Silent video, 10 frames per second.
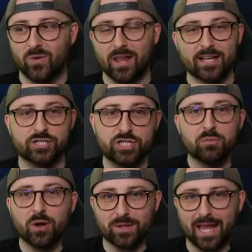Or like
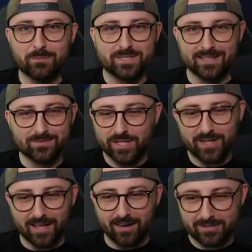duo captain, where
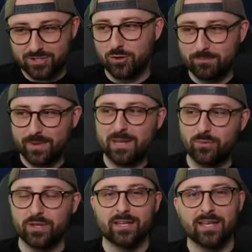you get like 2
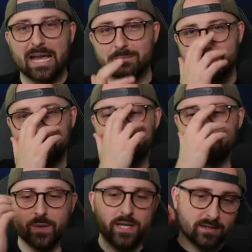people that you can captain in a
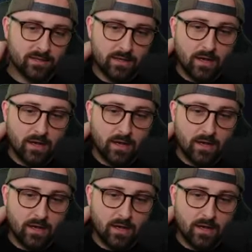given week.